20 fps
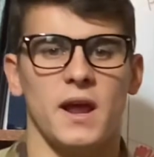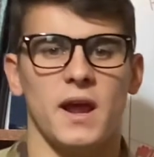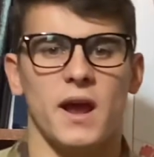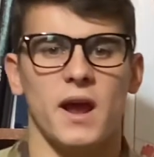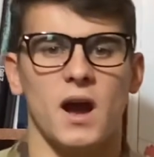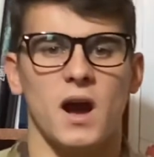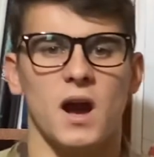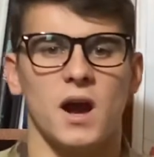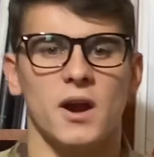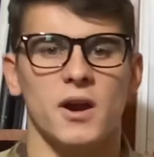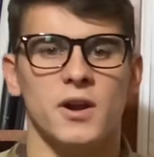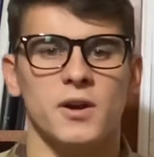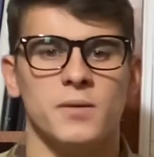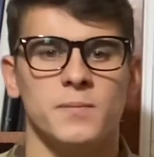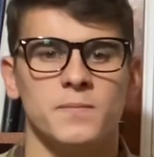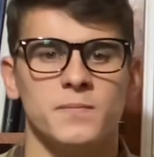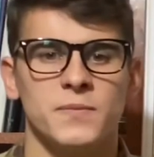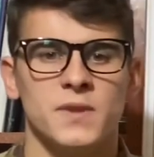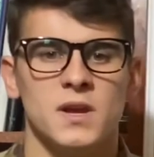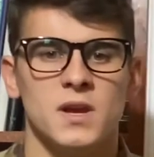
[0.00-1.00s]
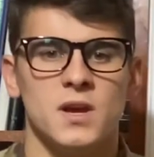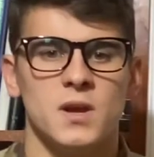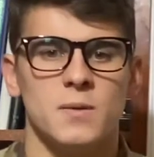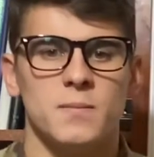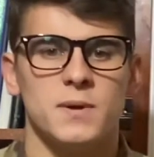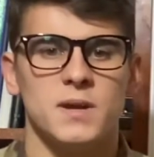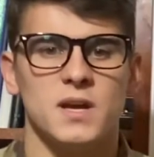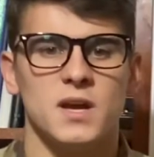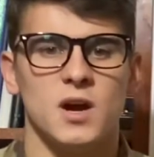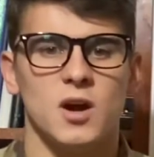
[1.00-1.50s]
iron.
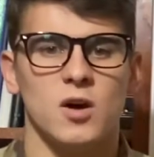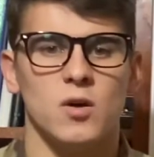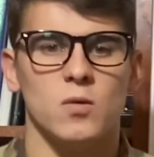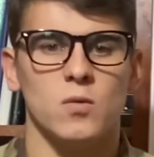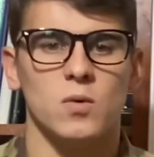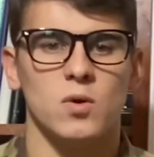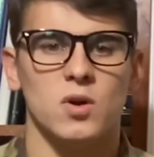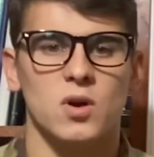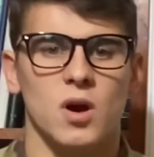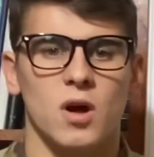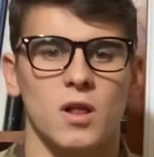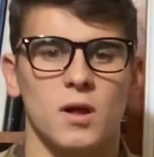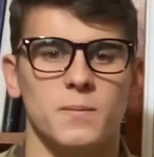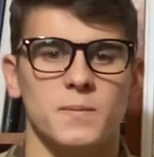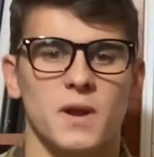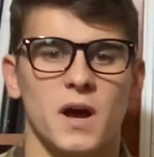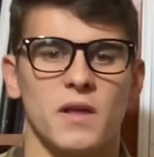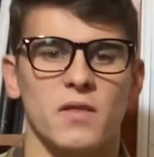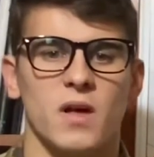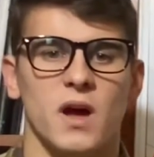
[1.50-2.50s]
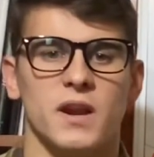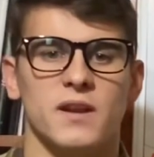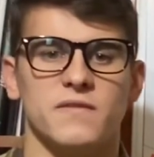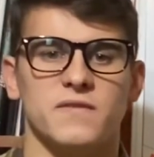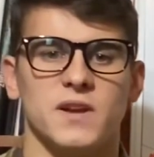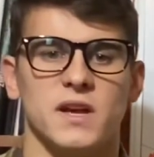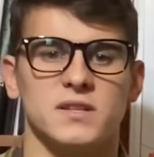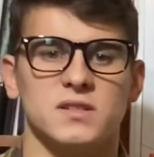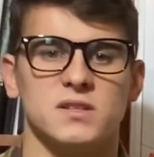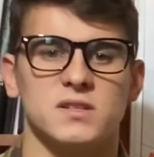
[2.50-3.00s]
PO will call up 9 line if
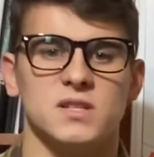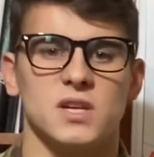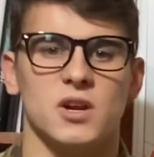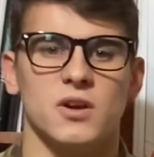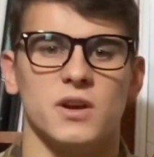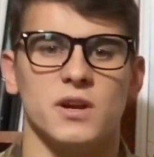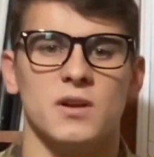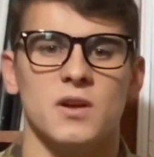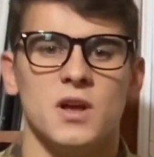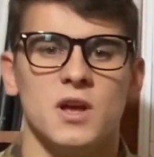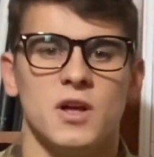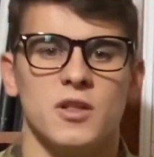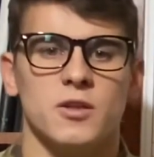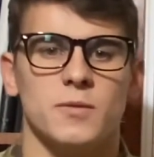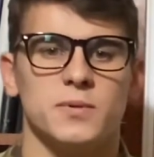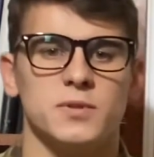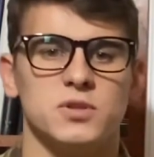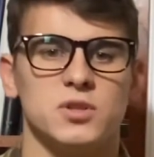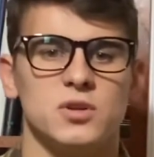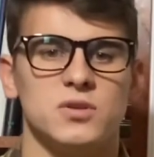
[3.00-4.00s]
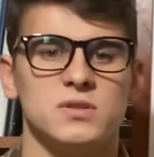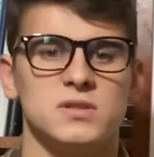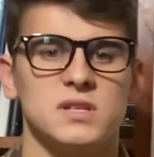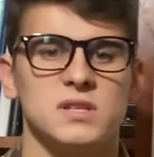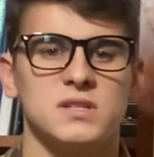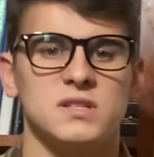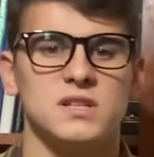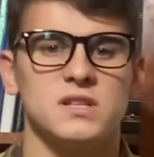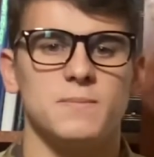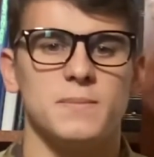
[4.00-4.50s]
necessary. The platoon
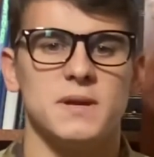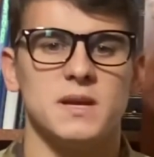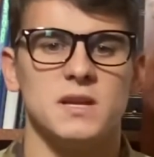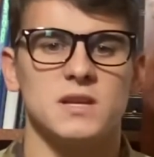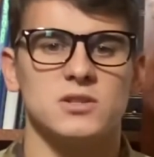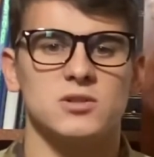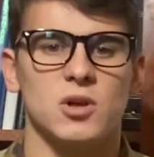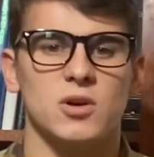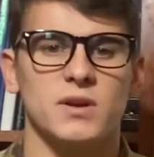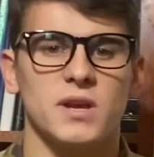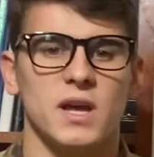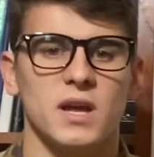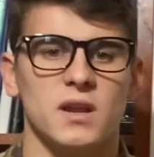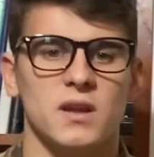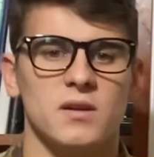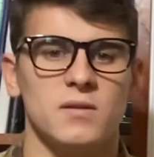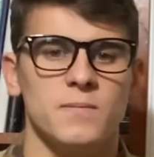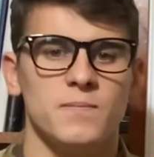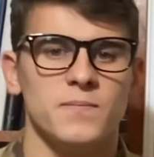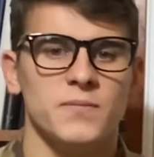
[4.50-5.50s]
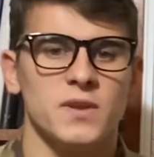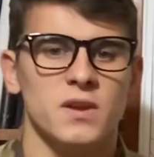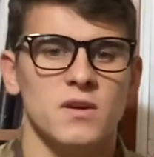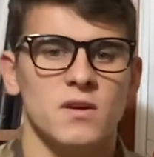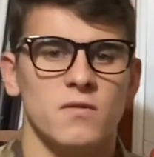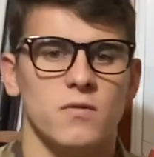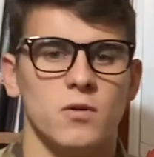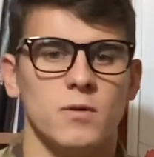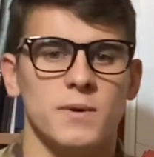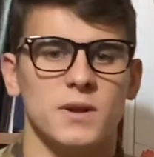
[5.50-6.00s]
CCP is located
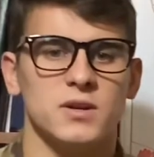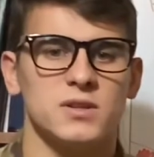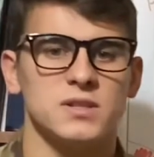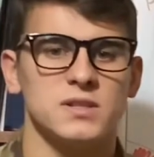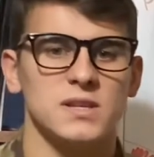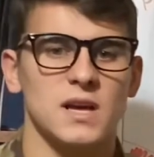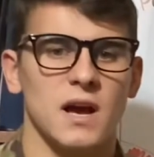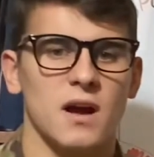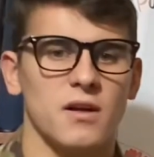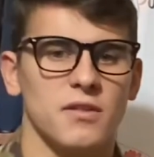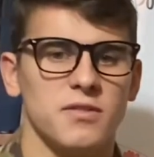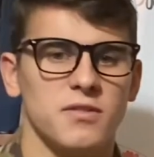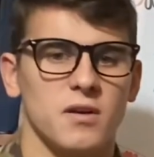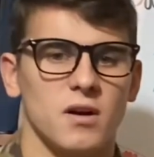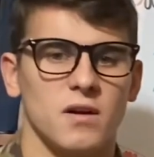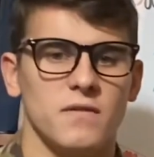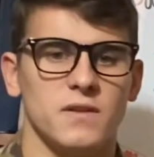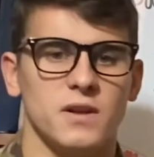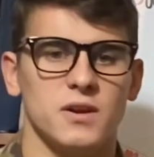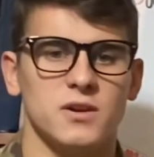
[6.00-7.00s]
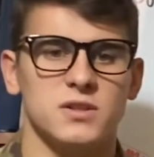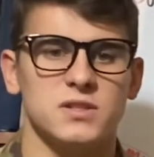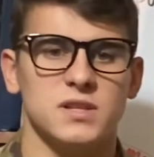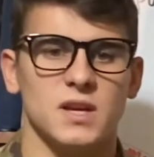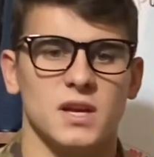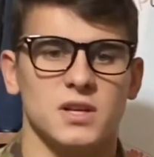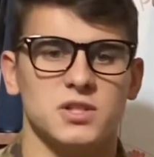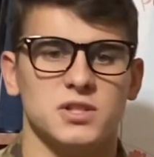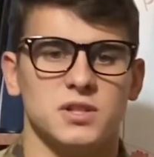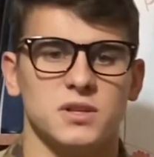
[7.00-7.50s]
4 meters south of the
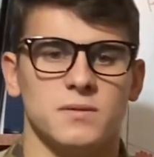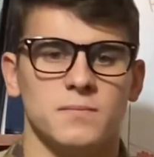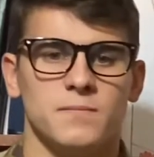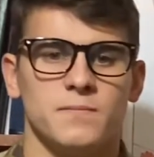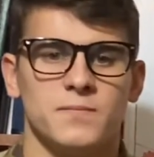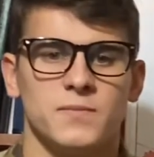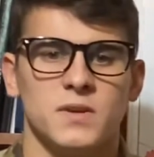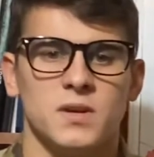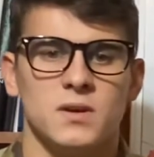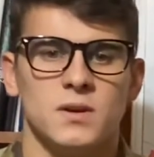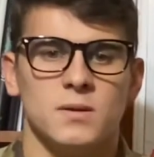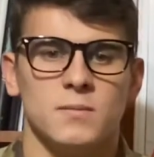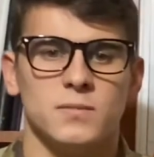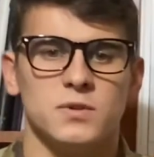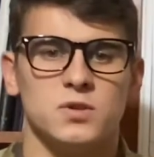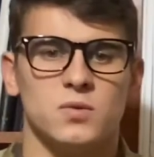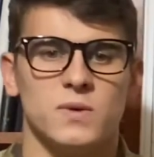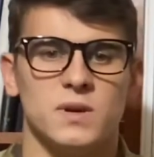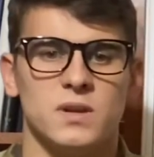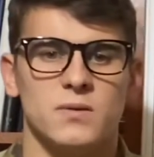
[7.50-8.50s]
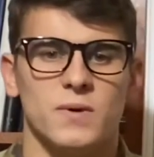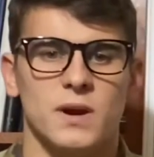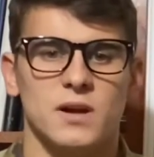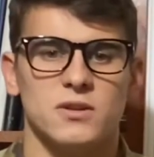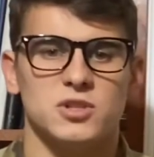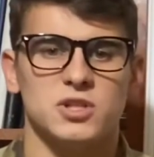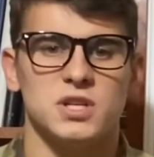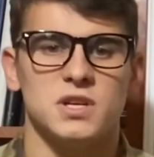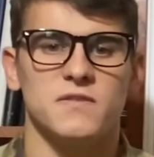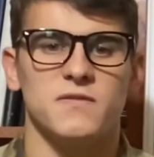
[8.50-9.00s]
intersection between Route
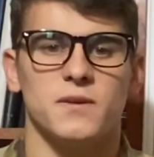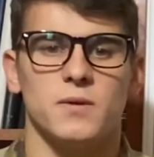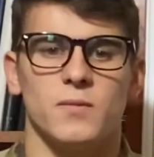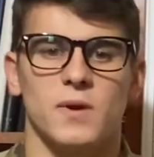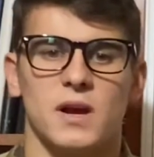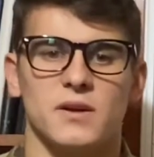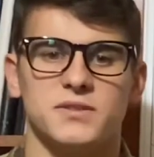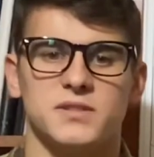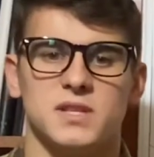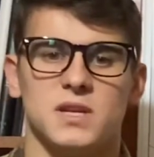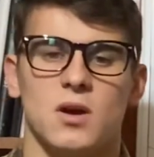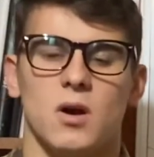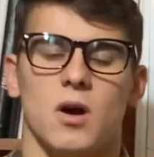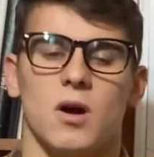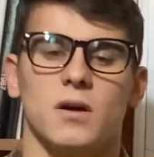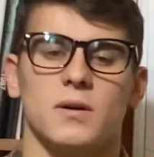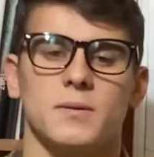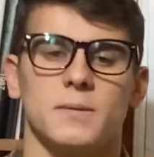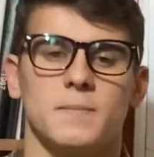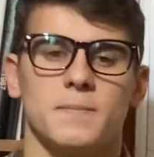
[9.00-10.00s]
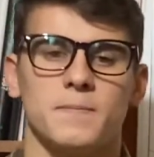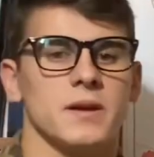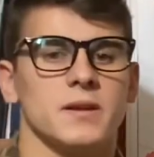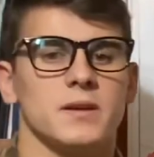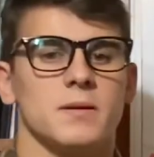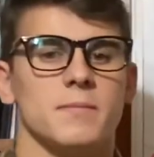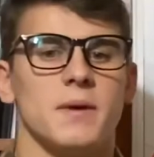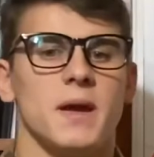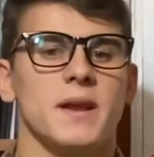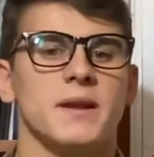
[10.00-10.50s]
Chief and Route Seahawk.
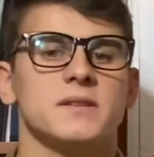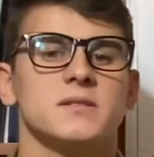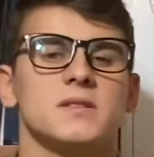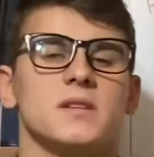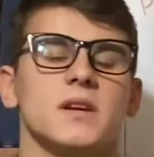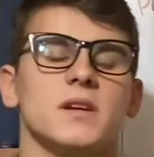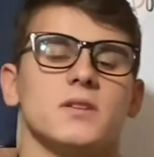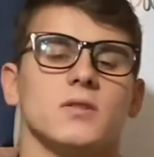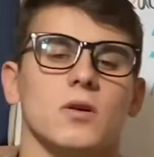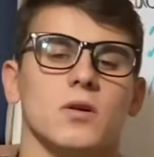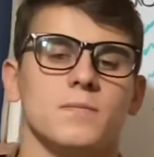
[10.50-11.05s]
Command and signal.